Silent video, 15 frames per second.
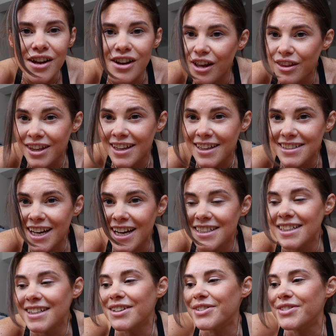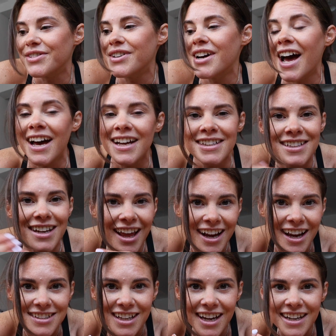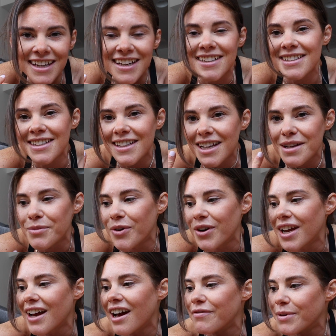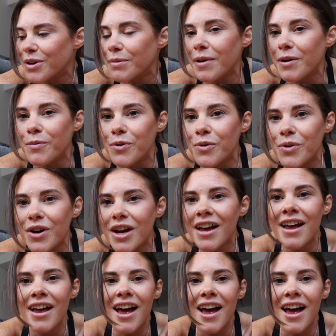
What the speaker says: nothing exciting at all. And like I say, it's Sunday morning. I've been on my walk.